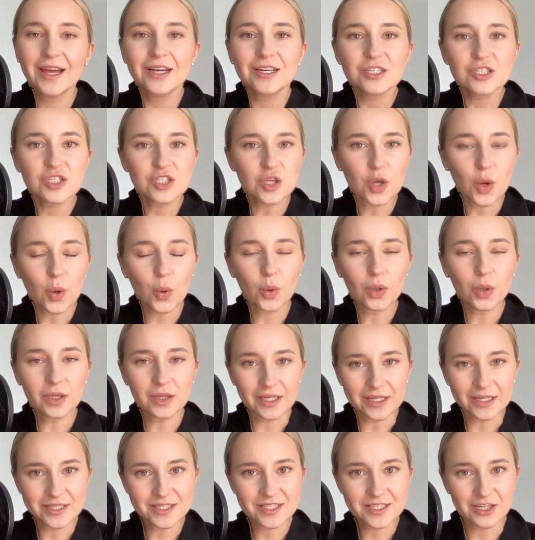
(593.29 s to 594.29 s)
So
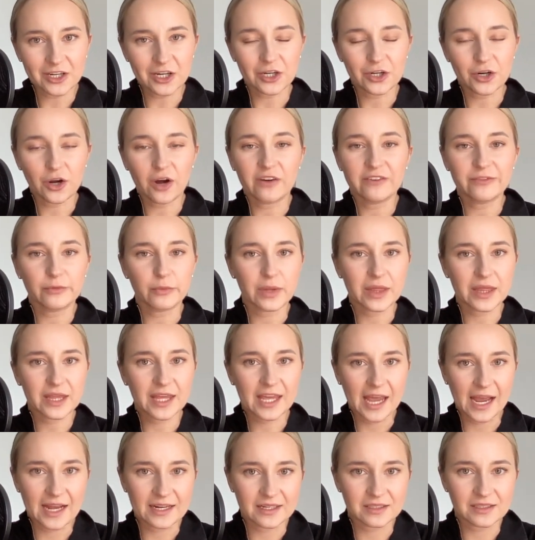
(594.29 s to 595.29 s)
let's start off with
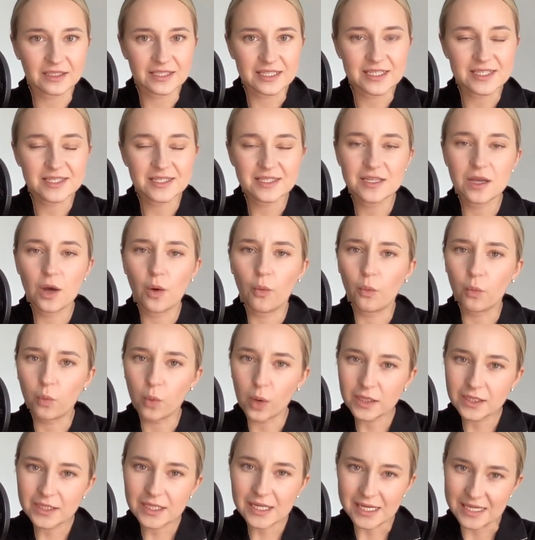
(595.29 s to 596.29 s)
catalysts.
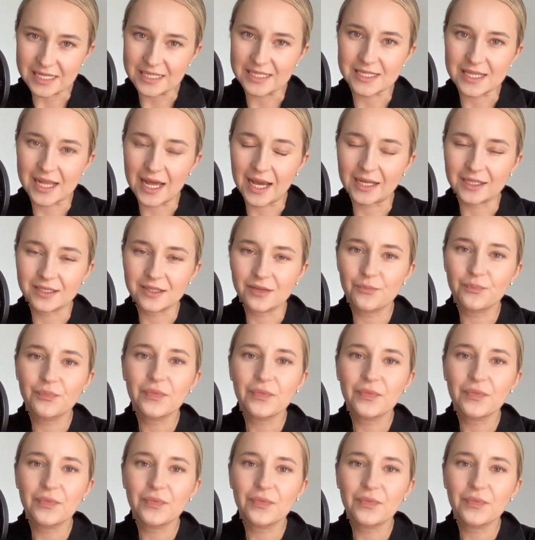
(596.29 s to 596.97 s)
What is that?